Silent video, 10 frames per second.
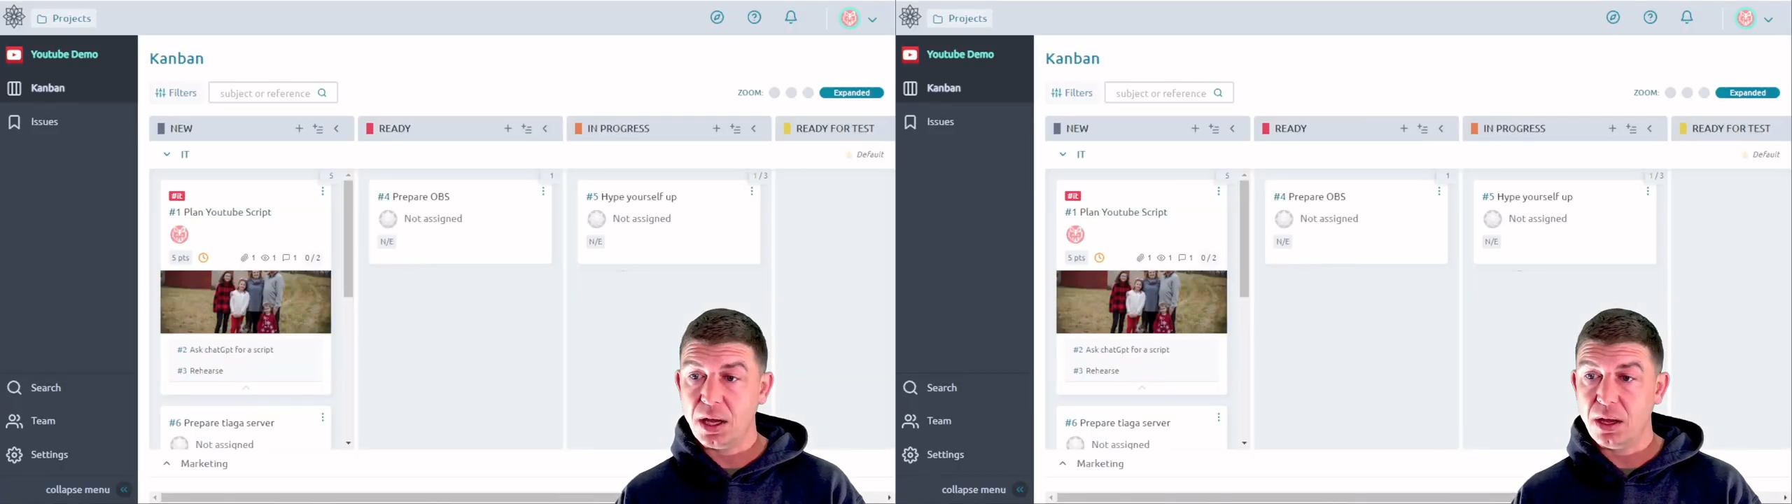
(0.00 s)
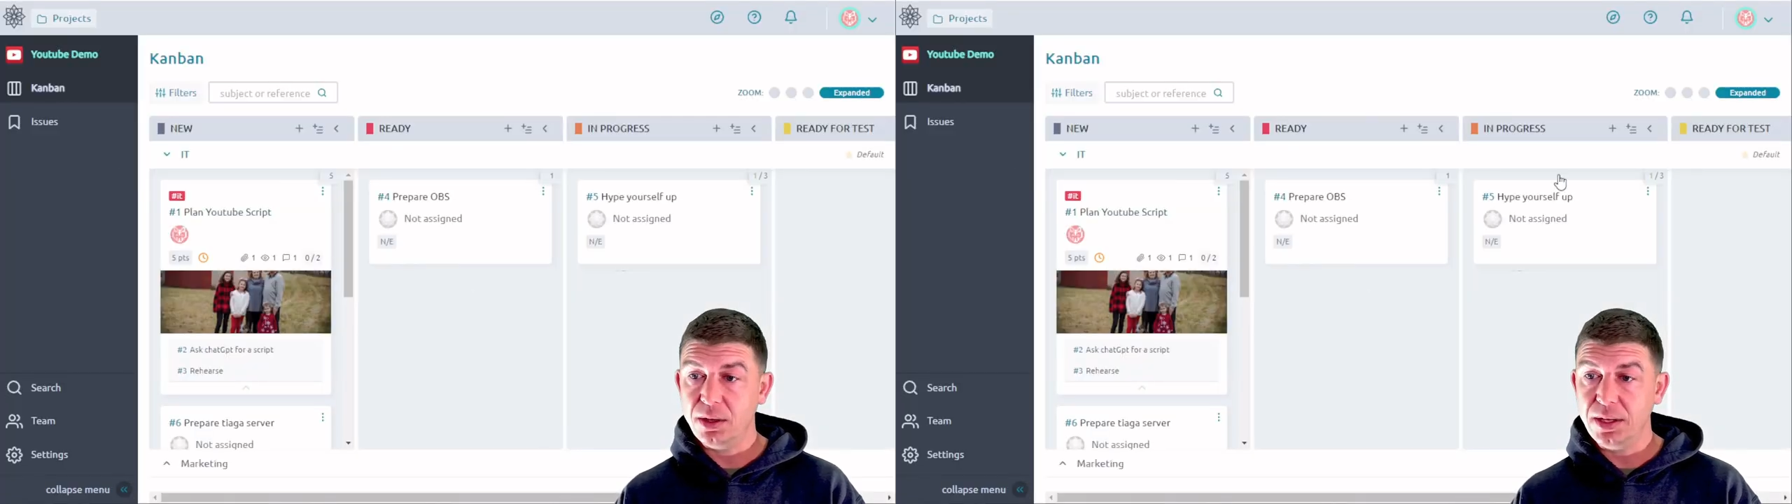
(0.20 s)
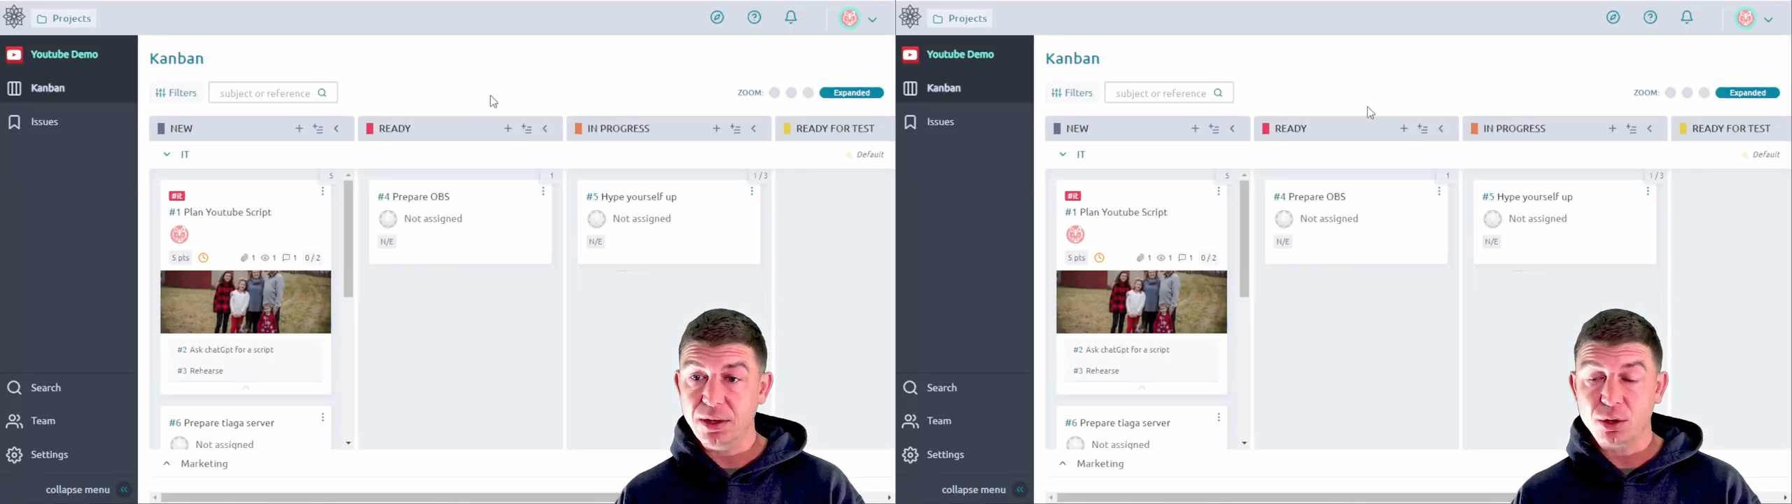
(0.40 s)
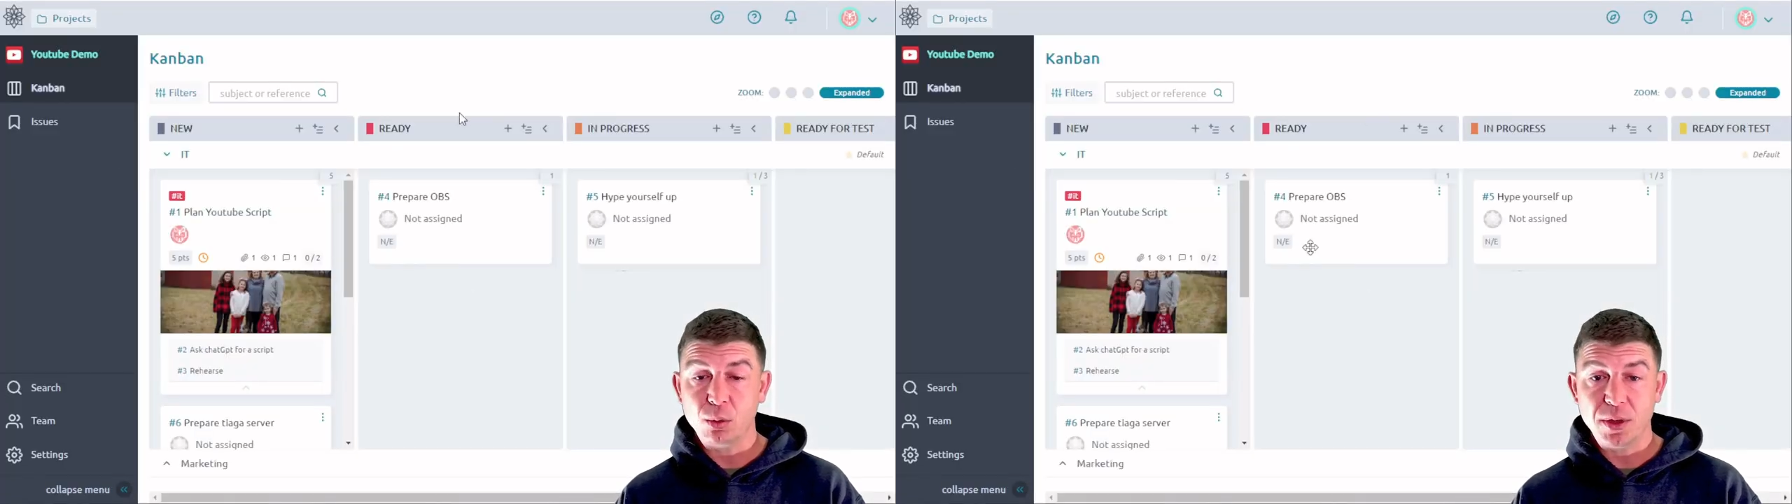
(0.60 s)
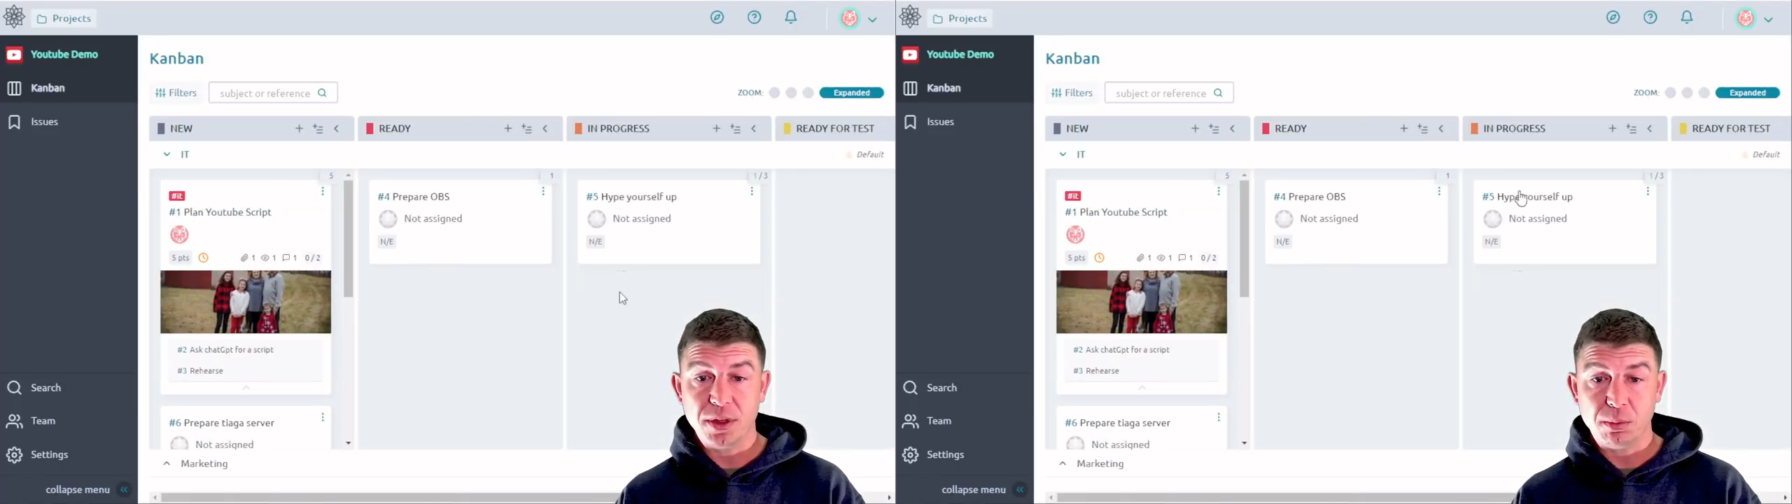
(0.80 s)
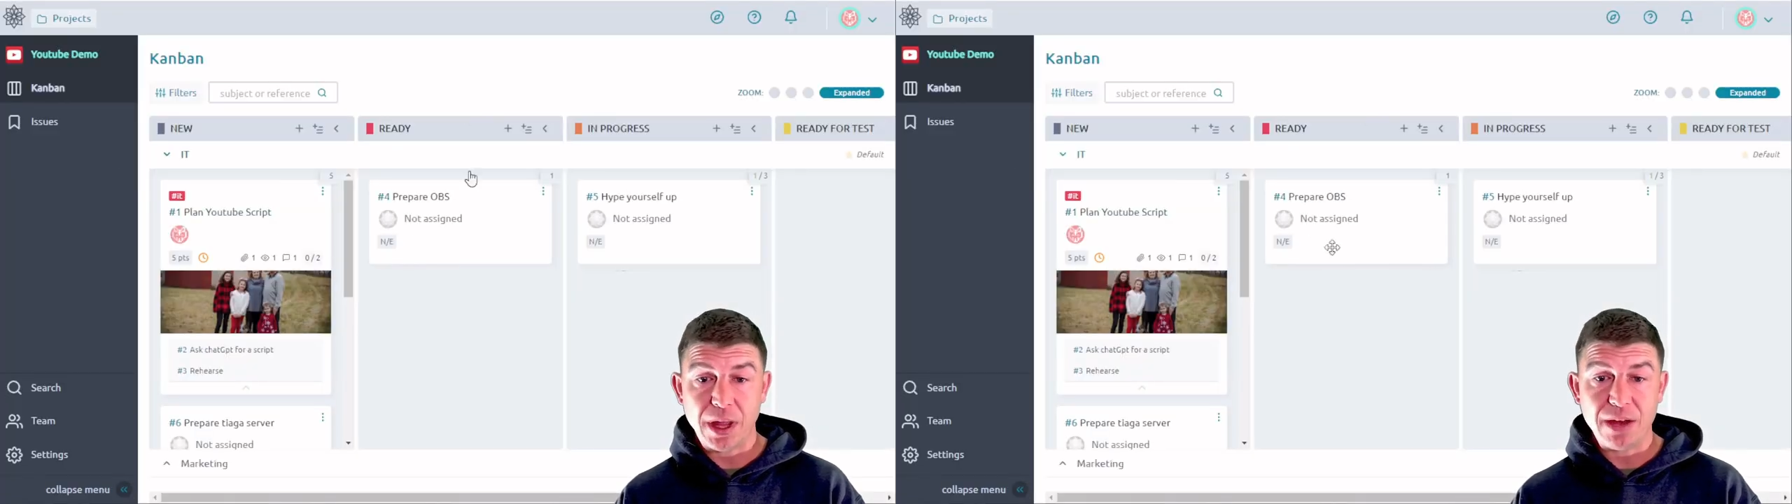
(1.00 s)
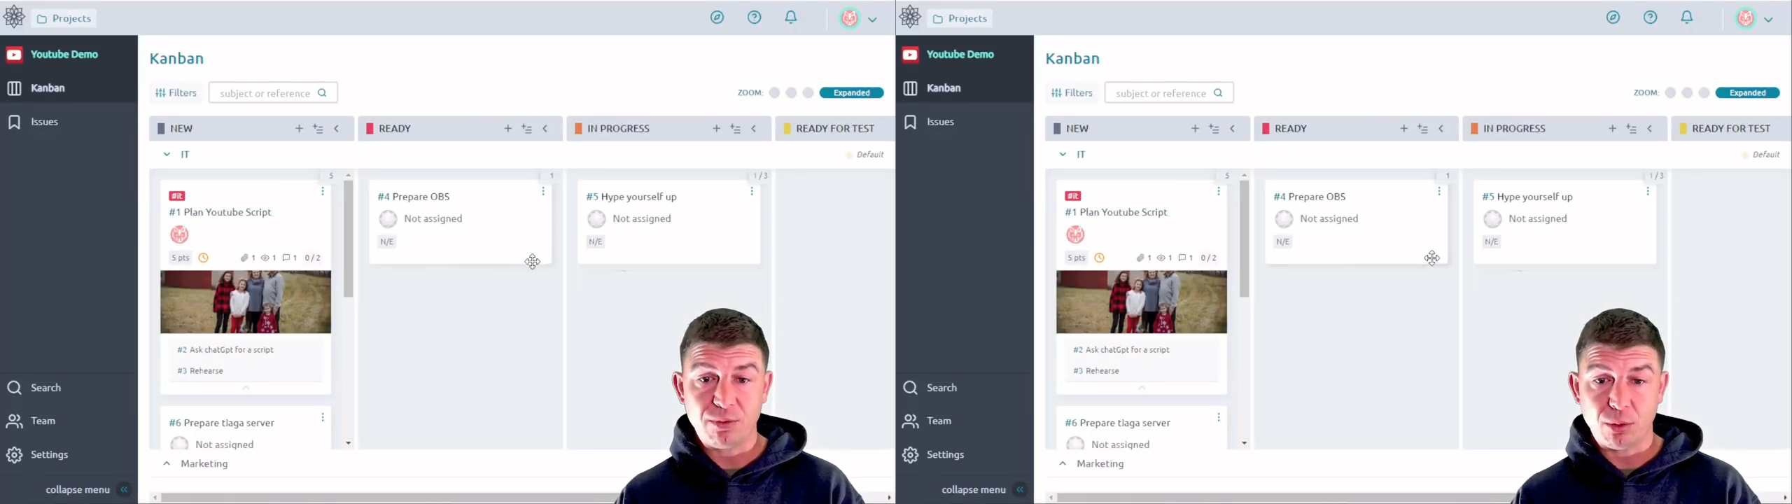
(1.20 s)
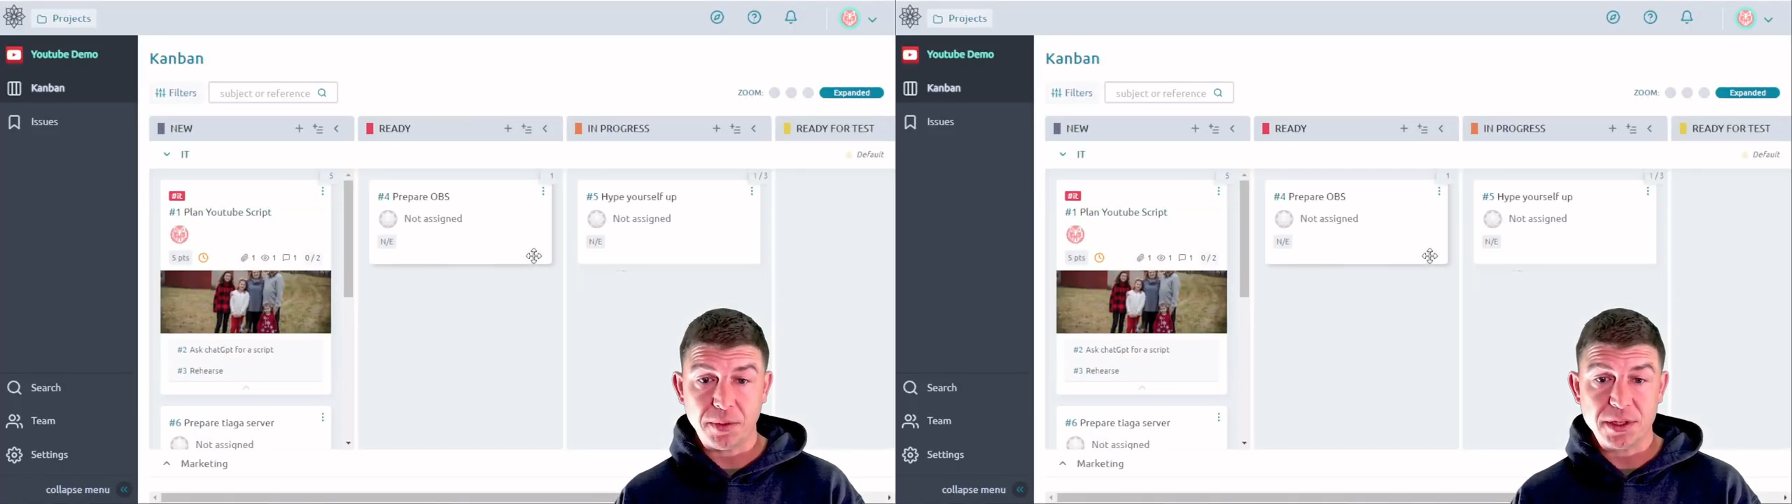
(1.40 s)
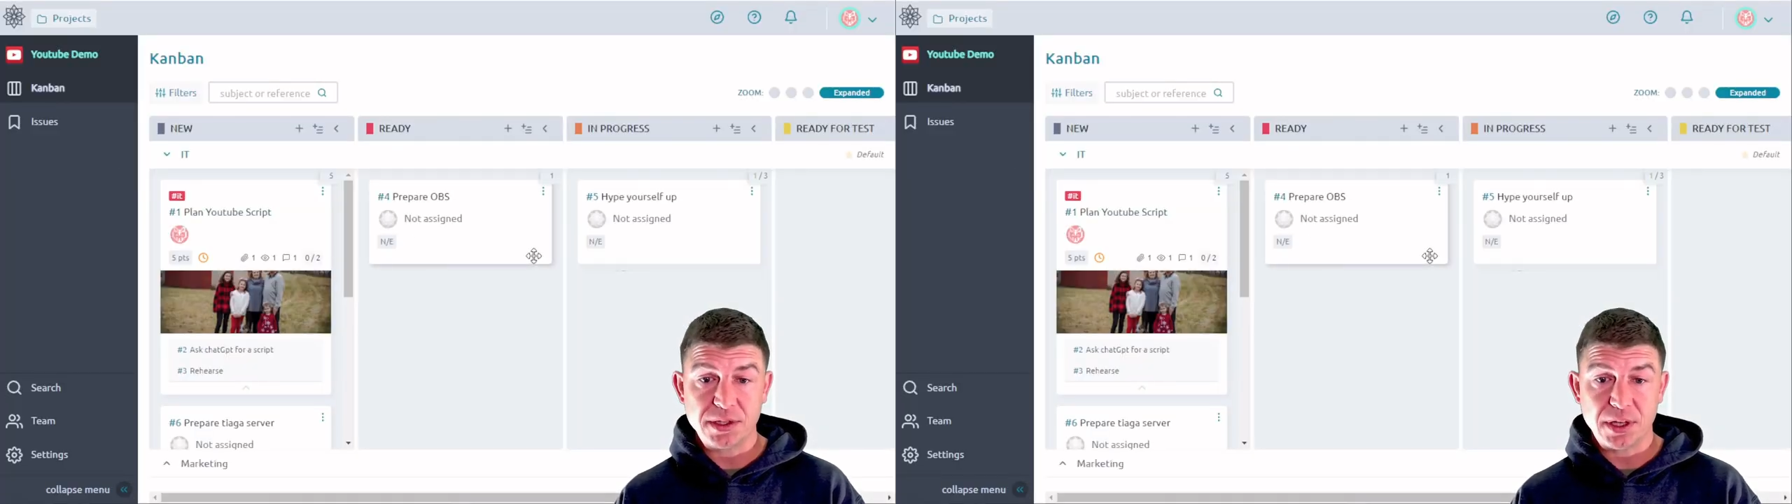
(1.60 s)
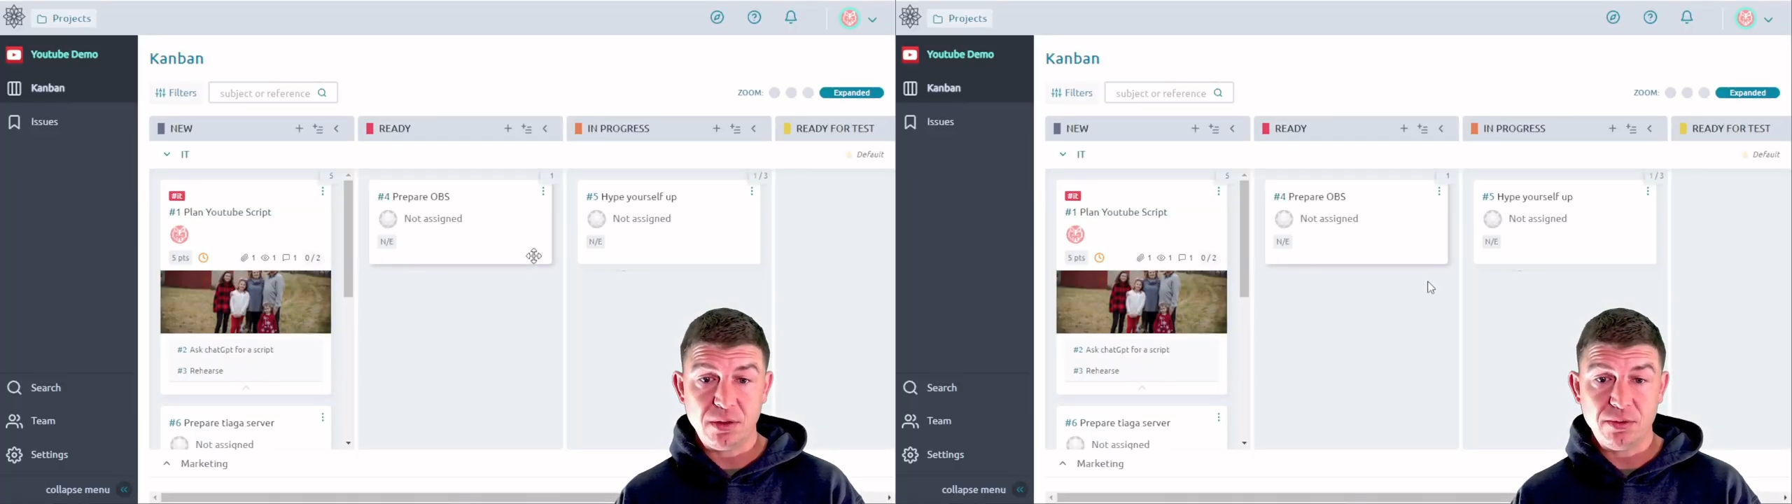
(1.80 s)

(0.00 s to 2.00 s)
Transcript: either with the platform itself